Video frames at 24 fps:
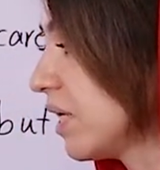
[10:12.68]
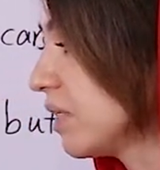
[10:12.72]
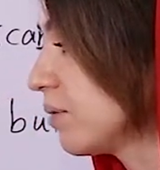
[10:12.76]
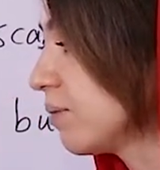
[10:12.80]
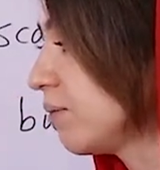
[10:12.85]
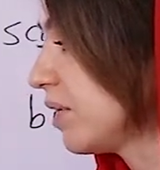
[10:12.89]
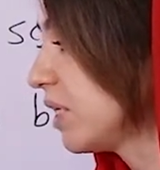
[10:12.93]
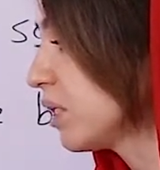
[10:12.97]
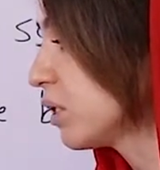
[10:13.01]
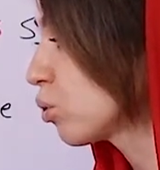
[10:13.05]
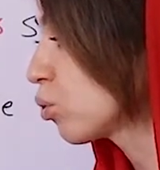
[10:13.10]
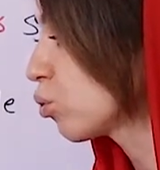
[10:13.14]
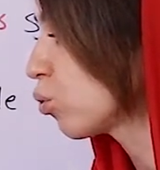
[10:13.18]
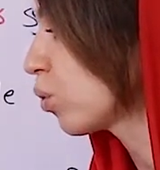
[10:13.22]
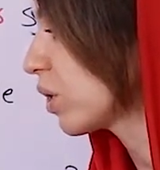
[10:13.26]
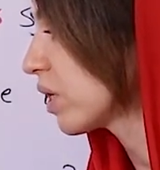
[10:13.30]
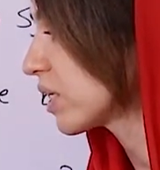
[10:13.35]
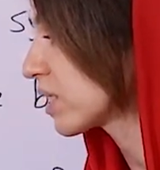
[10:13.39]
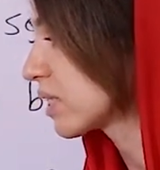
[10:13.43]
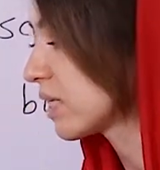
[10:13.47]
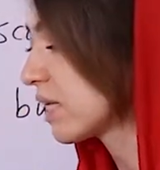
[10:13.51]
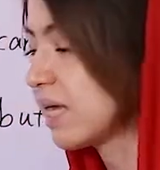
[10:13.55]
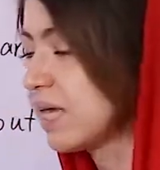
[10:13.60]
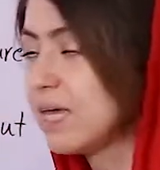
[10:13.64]
it means
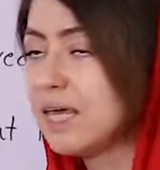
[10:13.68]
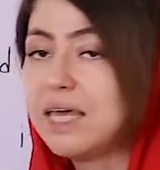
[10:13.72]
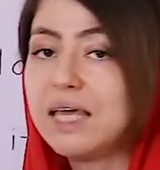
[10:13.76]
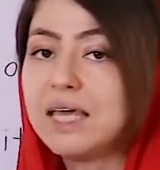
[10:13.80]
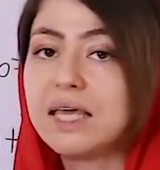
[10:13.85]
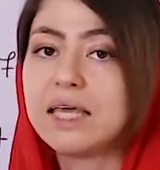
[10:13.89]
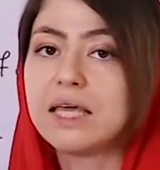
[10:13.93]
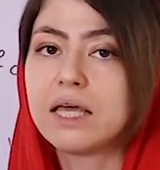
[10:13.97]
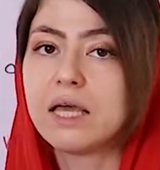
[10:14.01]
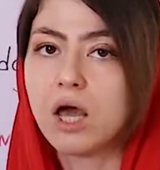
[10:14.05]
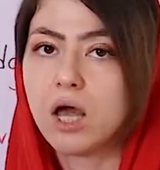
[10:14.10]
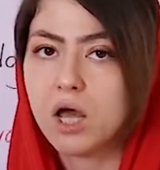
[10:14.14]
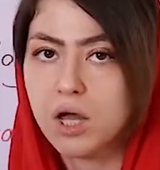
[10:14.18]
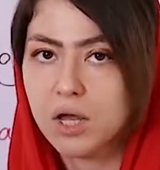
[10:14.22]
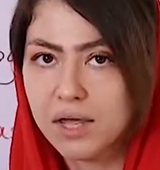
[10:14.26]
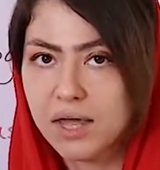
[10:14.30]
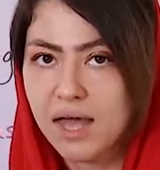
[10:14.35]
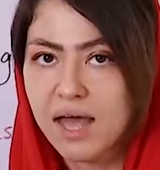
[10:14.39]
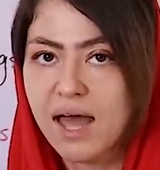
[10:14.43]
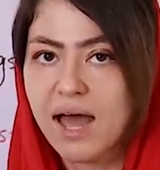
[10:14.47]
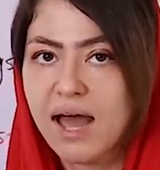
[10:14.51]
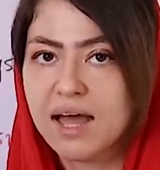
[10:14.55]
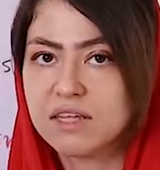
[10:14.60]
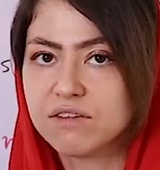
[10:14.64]
was he,
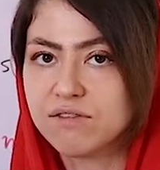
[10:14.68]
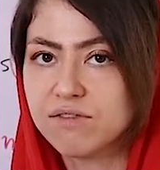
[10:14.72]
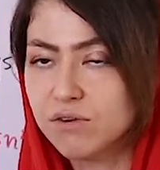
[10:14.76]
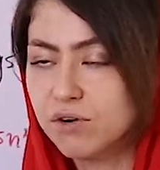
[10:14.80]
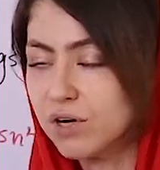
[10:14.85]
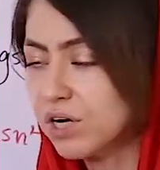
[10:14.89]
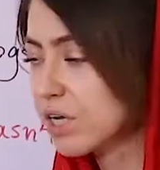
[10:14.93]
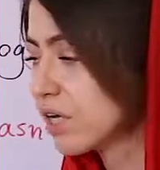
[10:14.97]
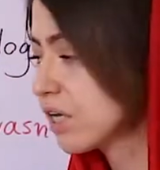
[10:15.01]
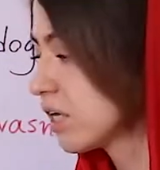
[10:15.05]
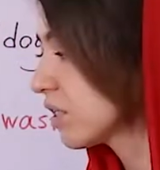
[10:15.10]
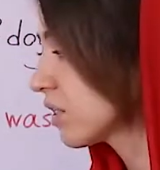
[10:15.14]
okay, at work